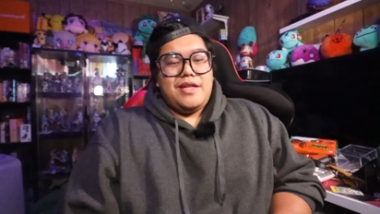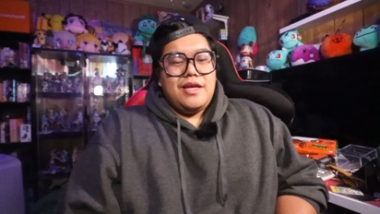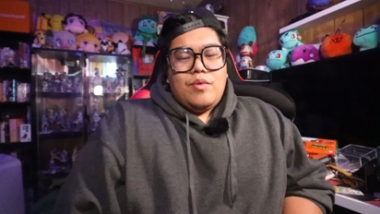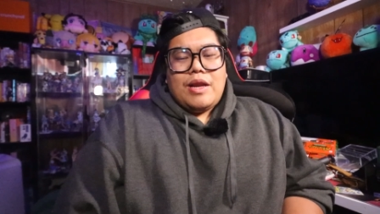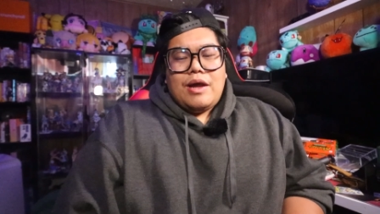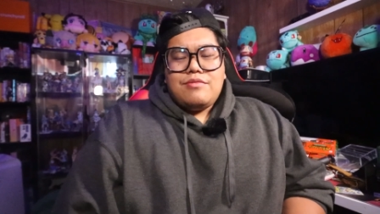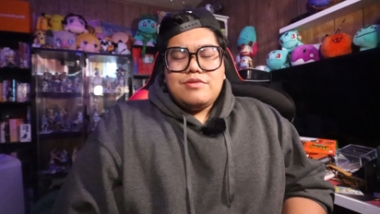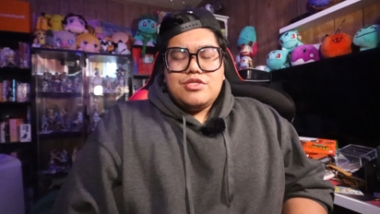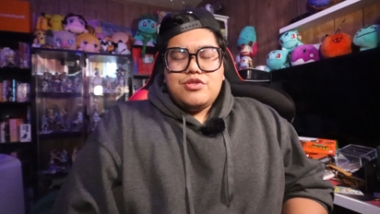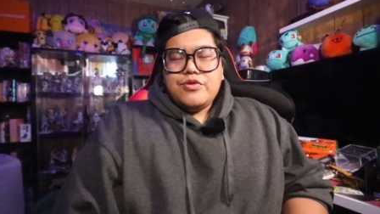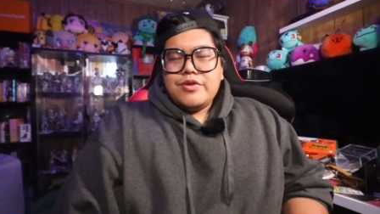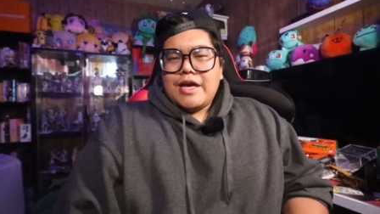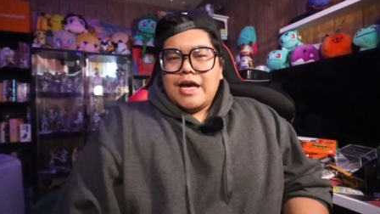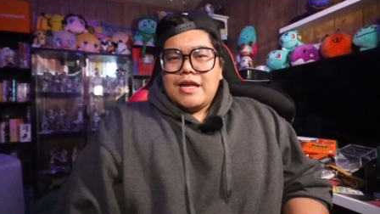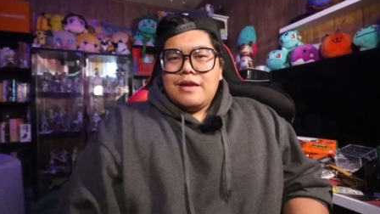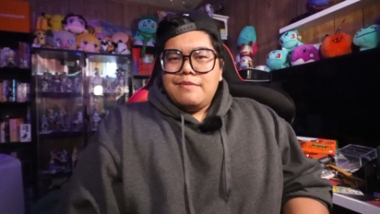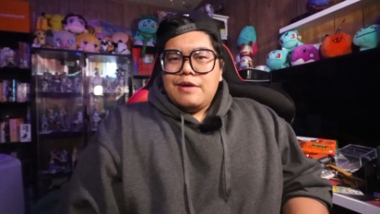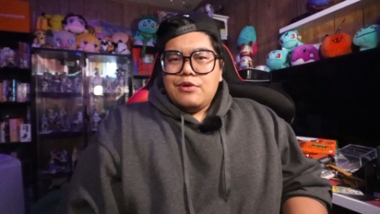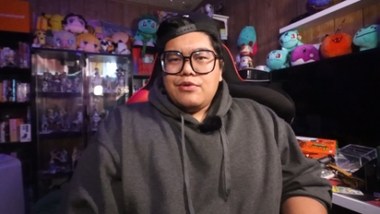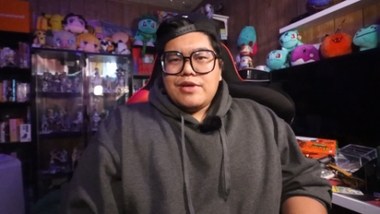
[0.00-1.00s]
When I was doing
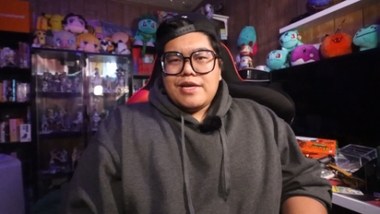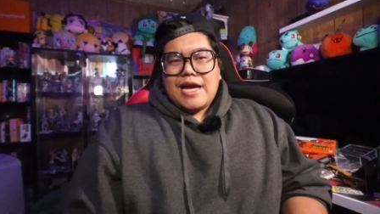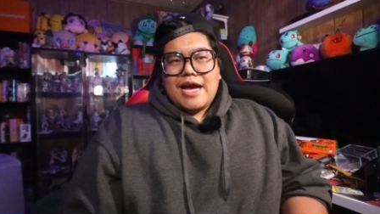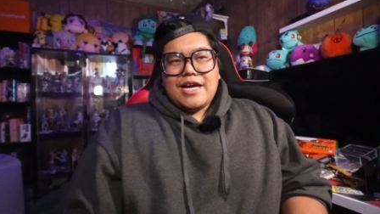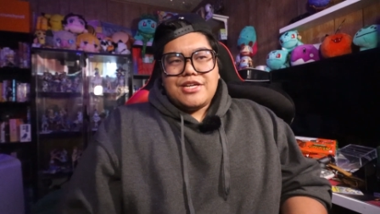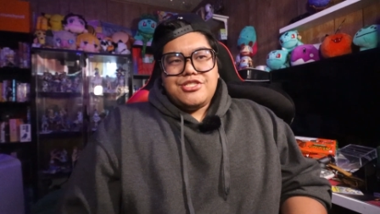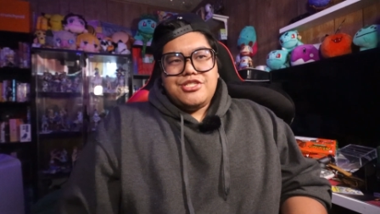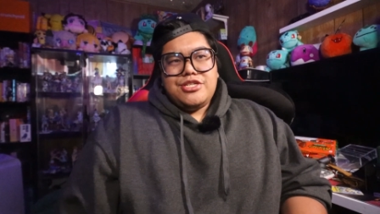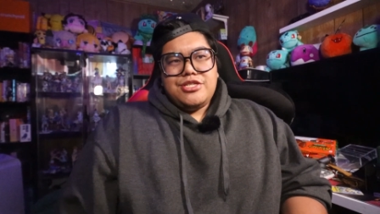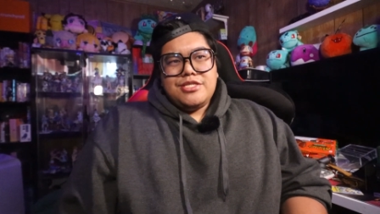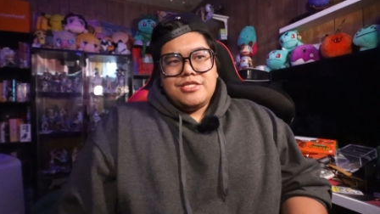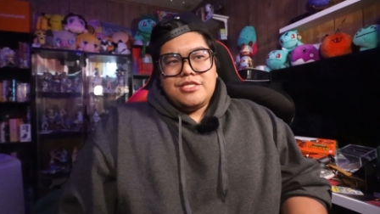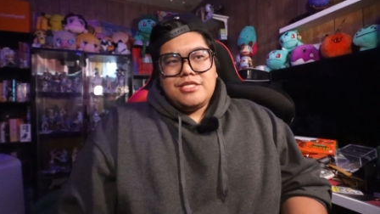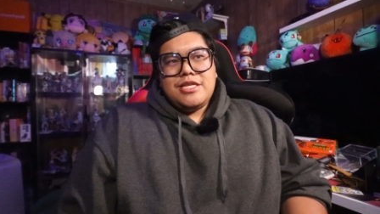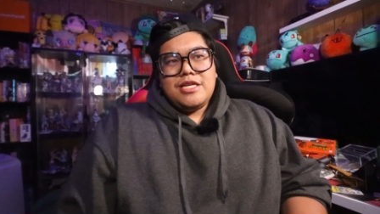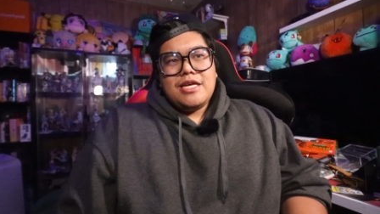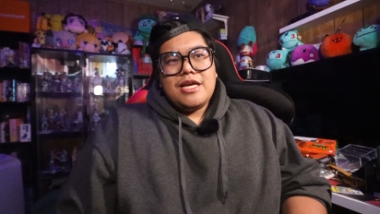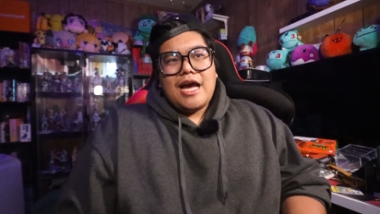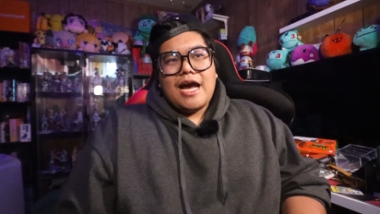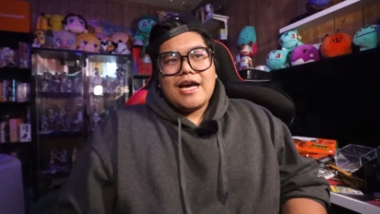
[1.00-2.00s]
anime reactions,
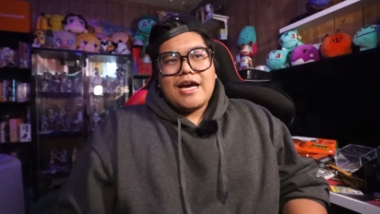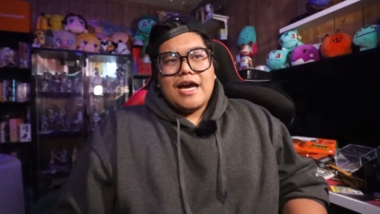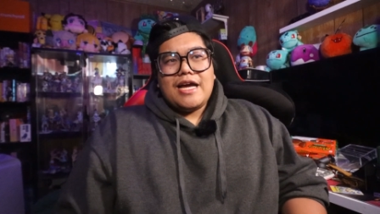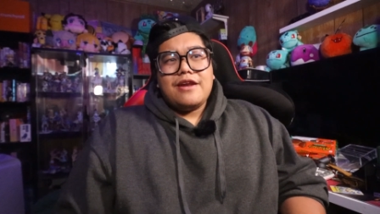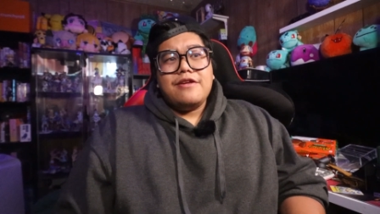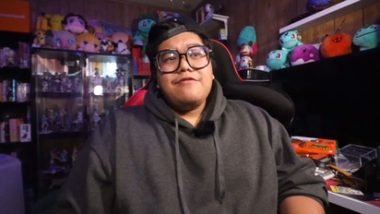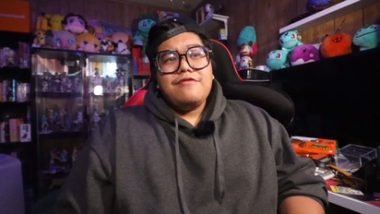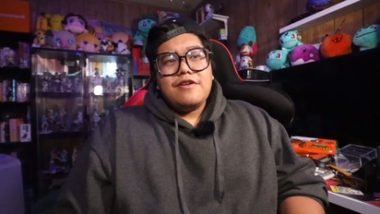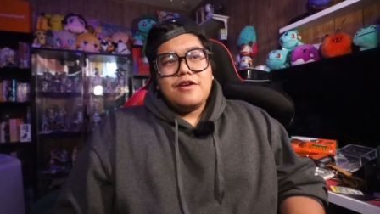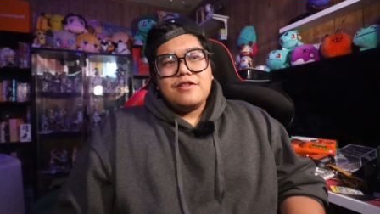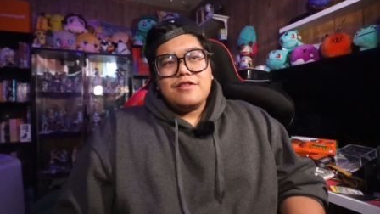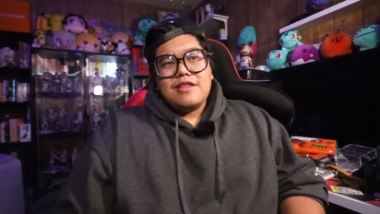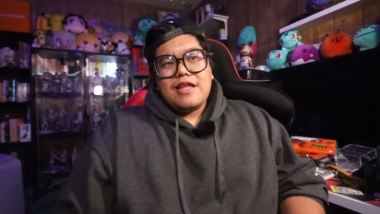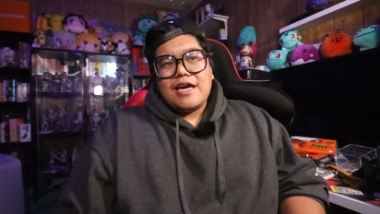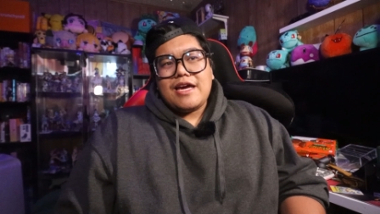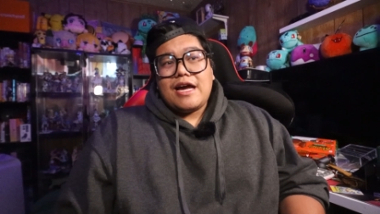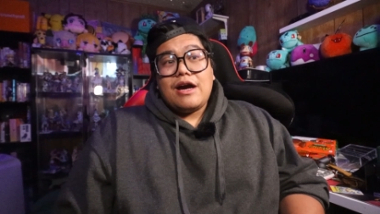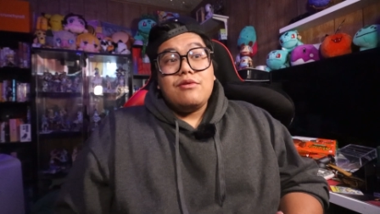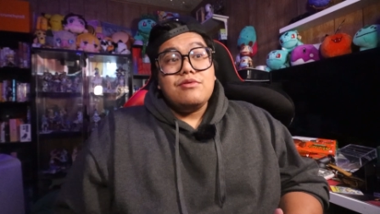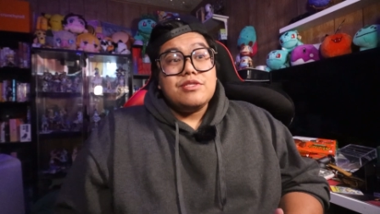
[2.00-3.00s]
I kind of felt
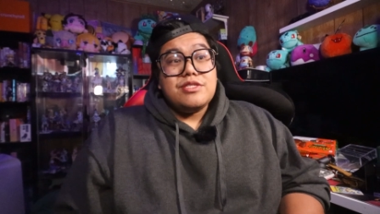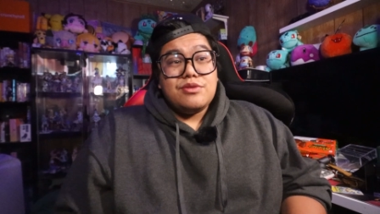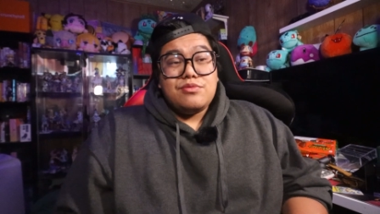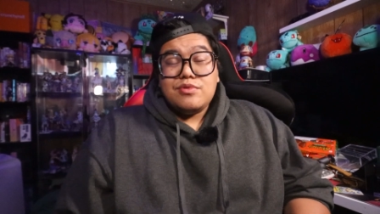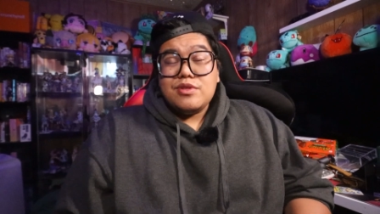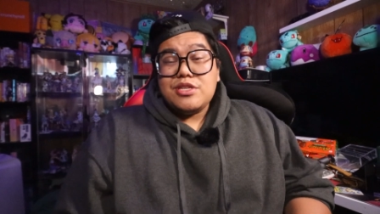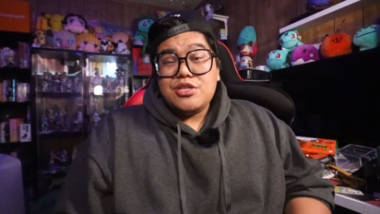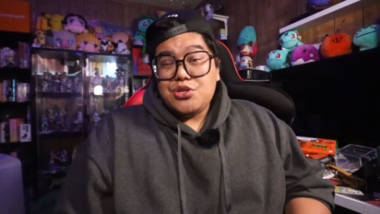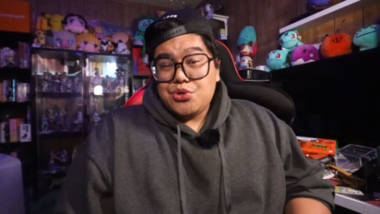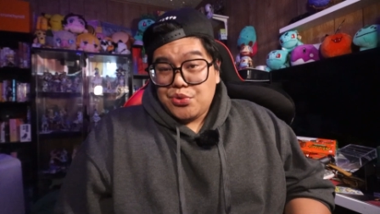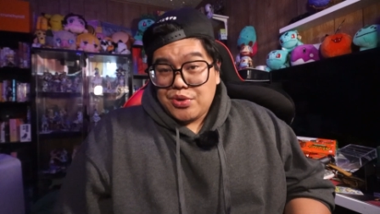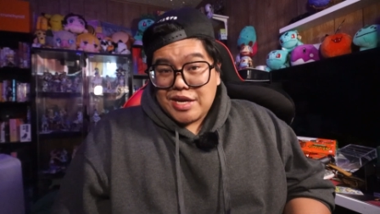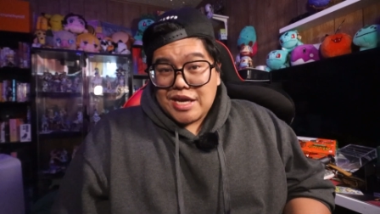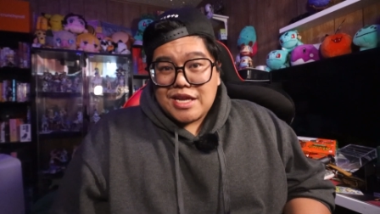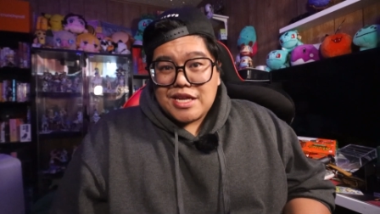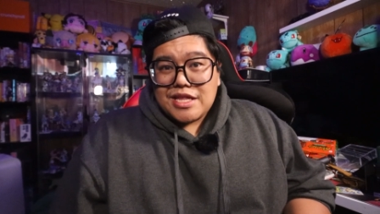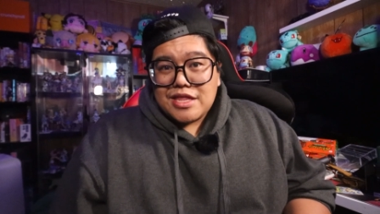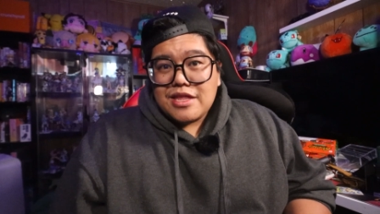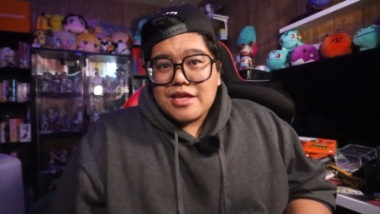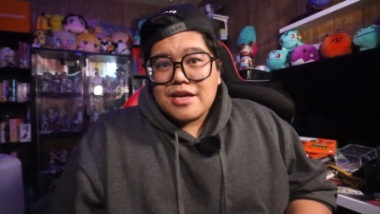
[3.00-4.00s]
like I wasn't really doing
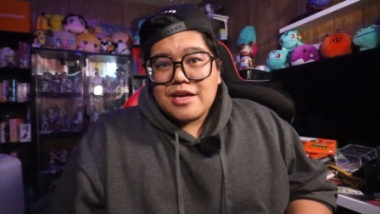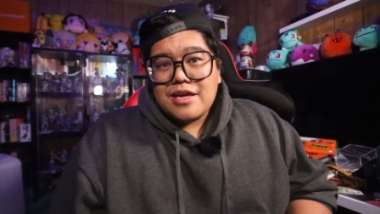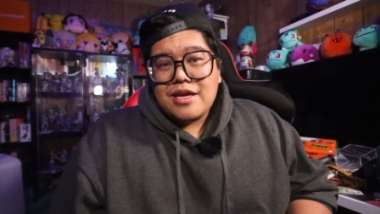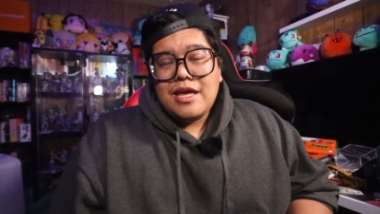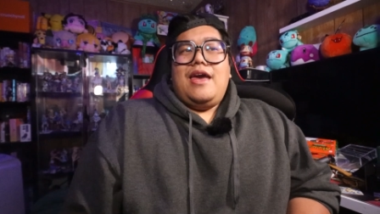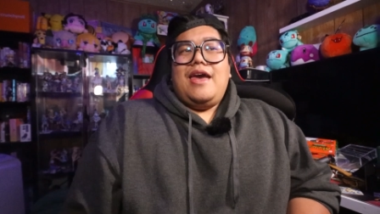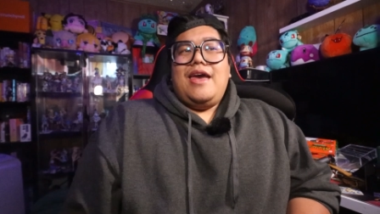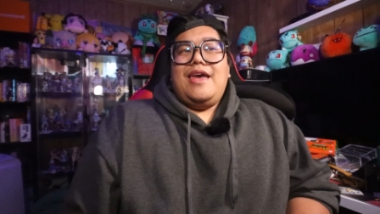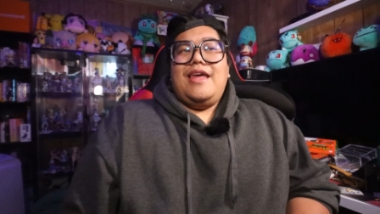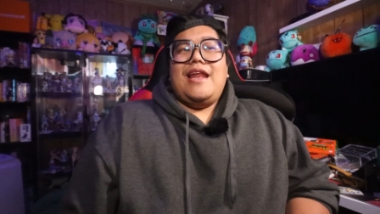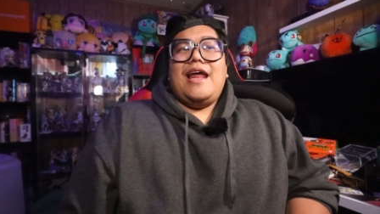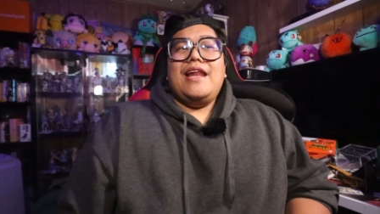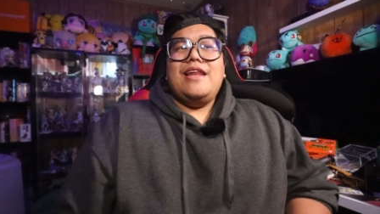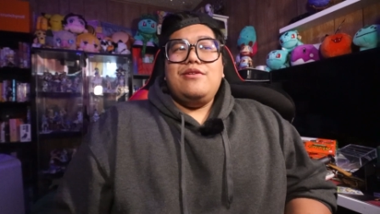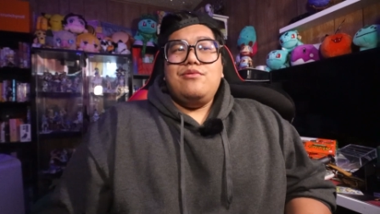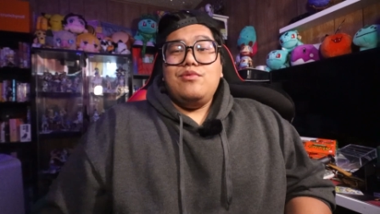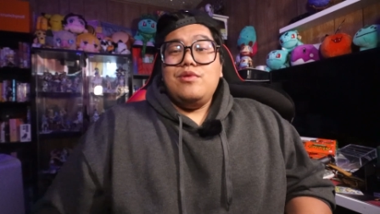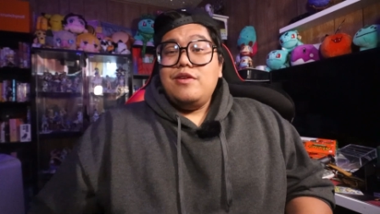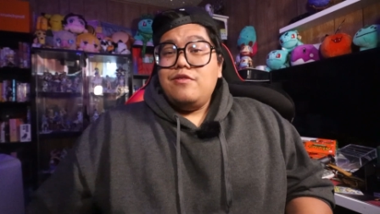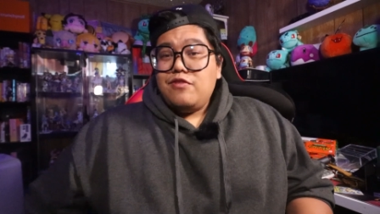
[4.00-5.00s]
anything, and I
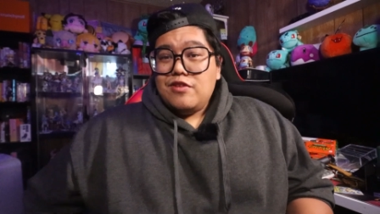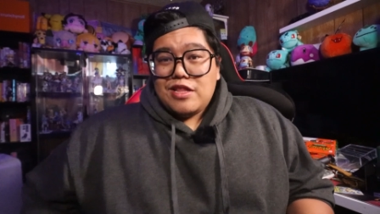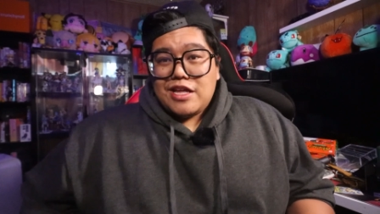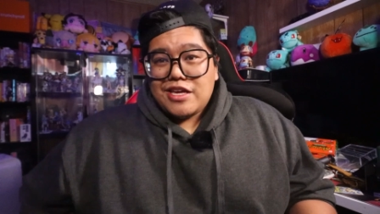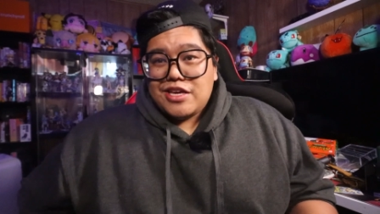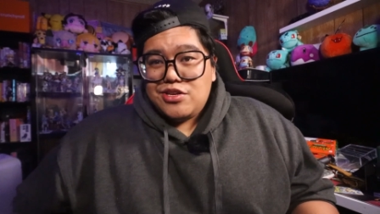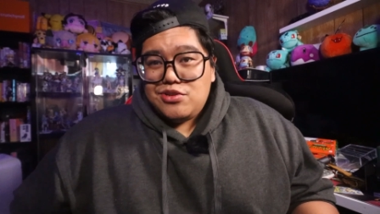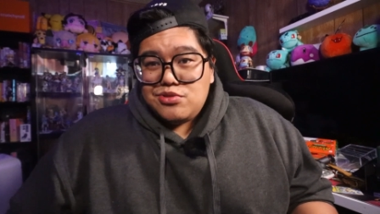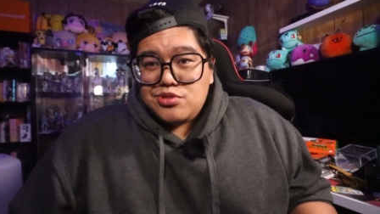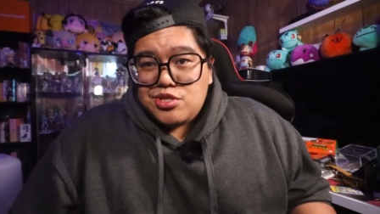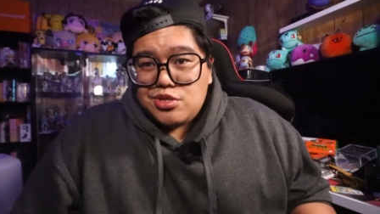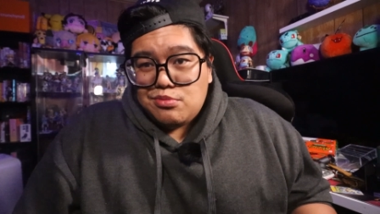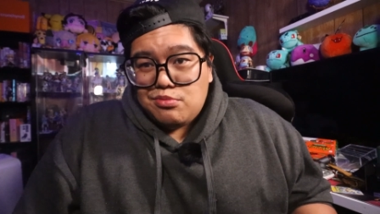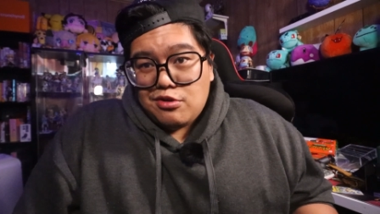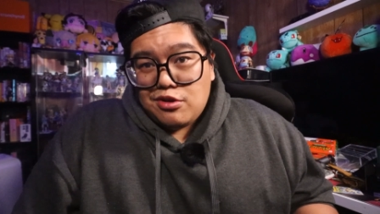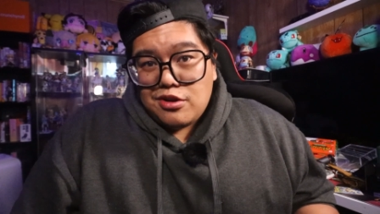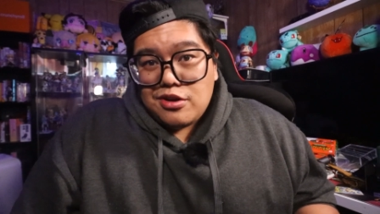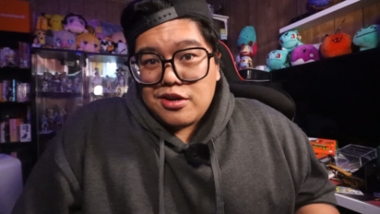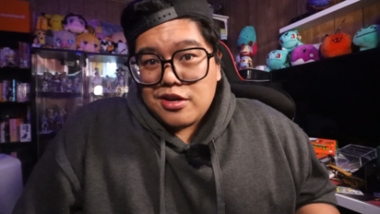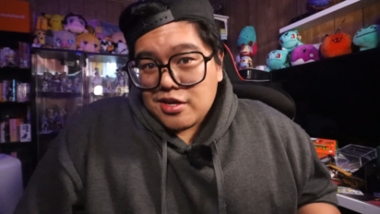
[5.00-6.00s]
didn't really feel like a YouTuber